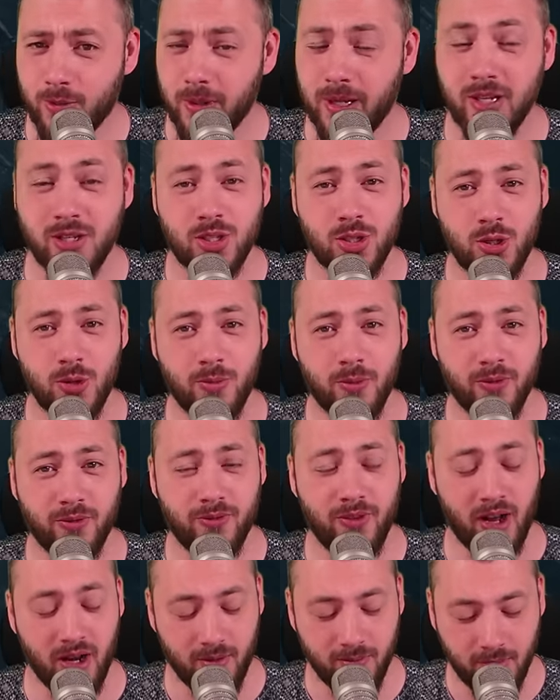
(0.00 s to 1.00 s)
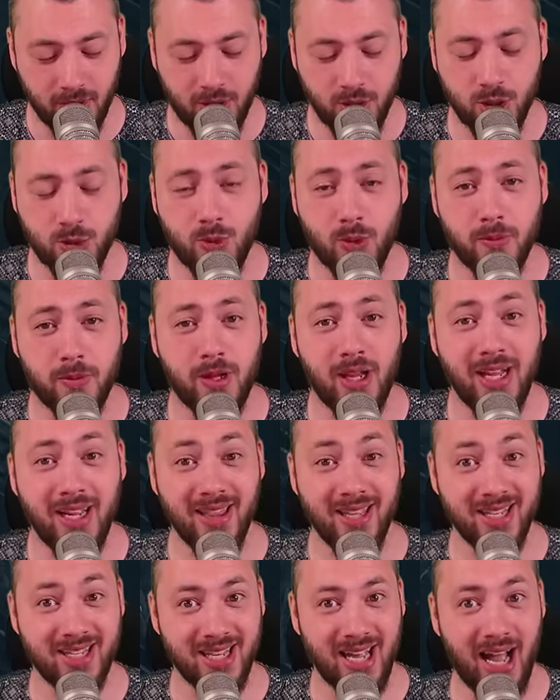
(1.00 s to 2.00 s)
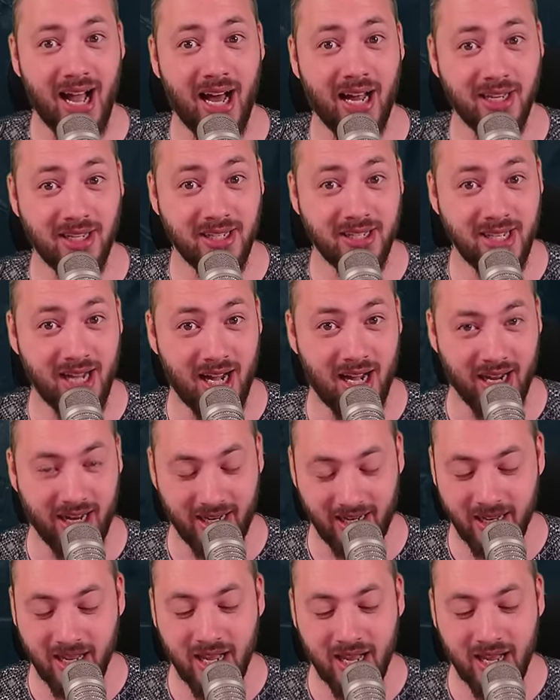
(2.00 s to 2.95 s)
is super fun because we're playing this undying.